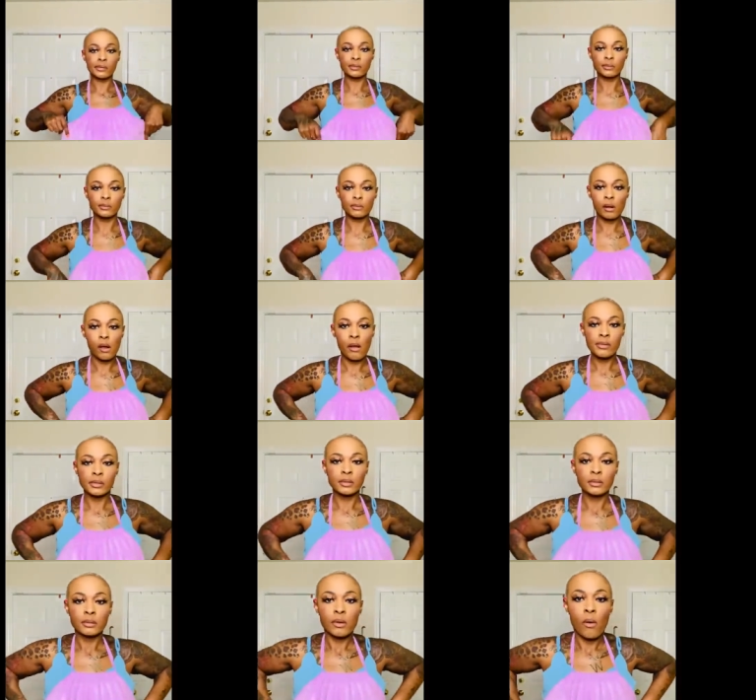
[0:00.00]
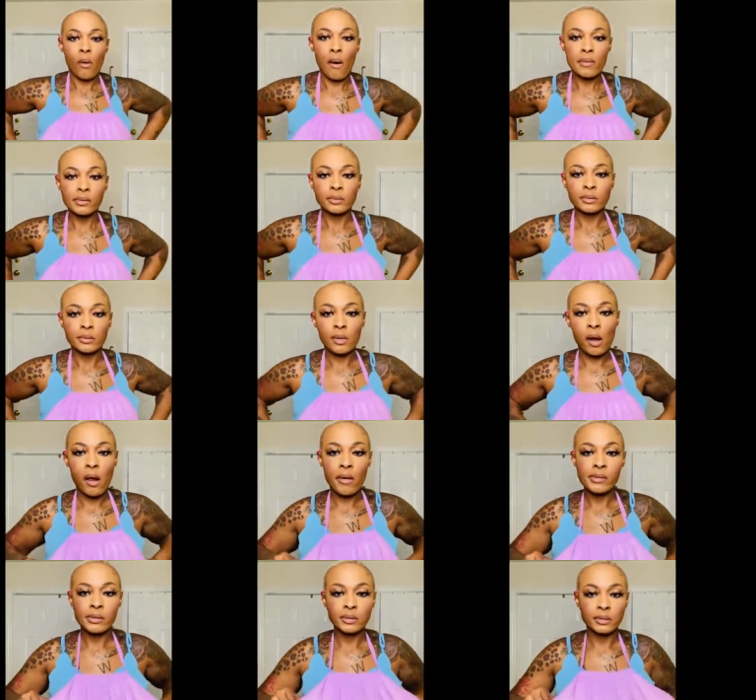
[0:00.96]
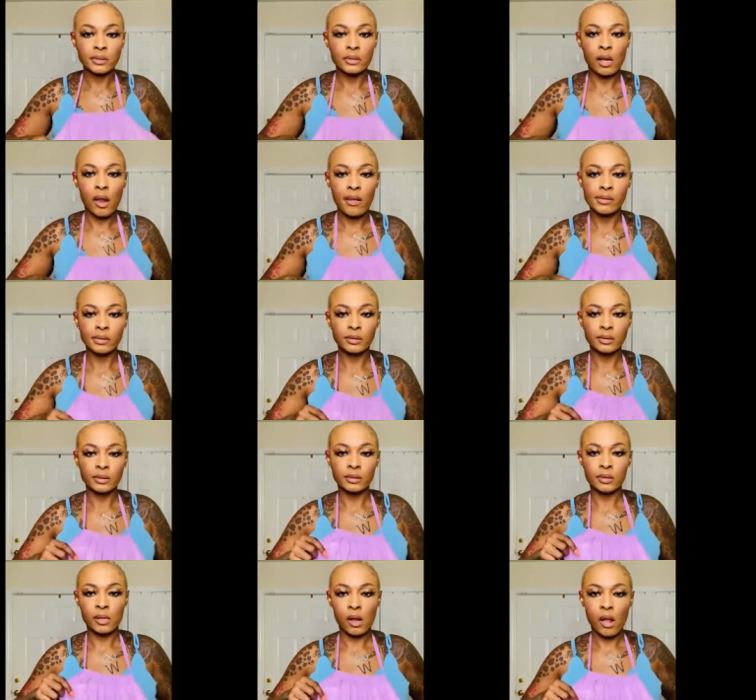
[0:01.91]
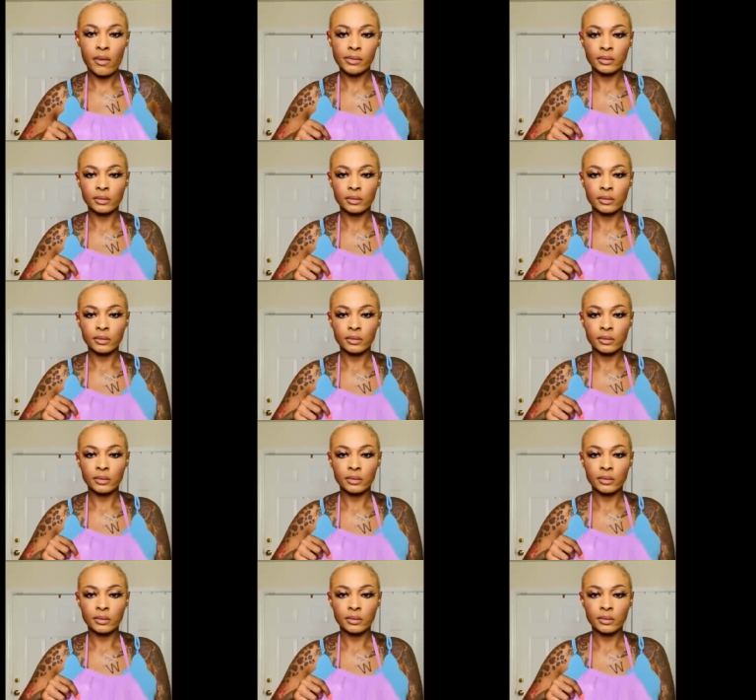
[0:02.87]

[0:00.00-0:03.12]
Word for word: a pink and orange gradient color.